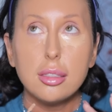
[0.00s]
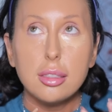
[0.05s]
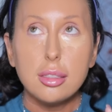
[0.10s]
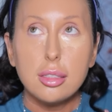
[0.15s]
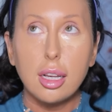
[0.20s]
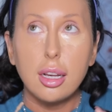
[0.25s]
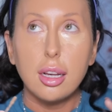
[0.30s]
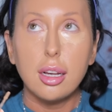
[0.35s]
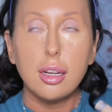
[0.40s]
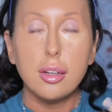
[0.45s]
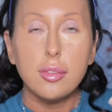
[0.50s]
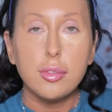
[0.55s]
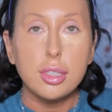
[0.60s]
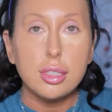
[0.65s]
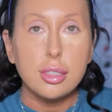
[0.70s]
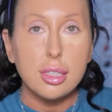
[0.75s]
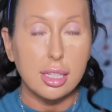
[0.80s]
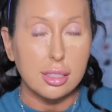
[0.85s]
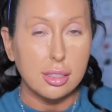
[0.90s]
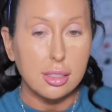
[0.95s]
love
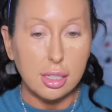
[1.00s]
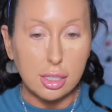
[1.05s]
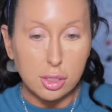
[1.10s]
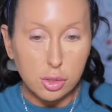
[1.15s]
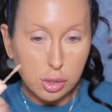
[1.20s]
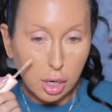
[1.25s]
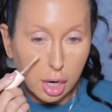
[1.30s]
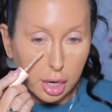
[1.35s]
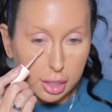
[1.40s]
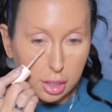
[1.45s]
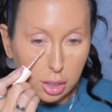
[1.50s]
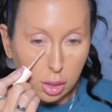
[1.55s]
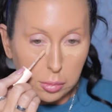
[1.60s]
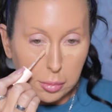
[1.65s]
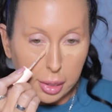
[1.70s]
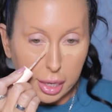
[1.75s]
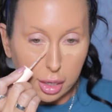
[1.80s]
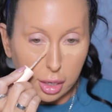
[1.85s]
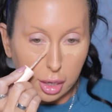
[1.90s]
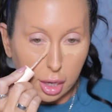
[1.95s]
testing and trying new
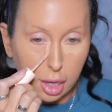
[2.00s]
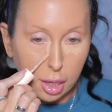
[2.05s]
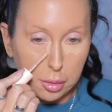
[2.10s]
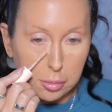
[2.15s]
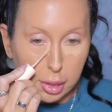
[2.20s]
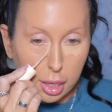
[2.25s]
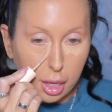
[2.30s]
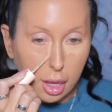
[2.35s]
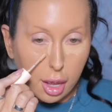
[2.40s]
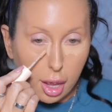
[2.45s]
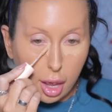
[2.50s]
makeup.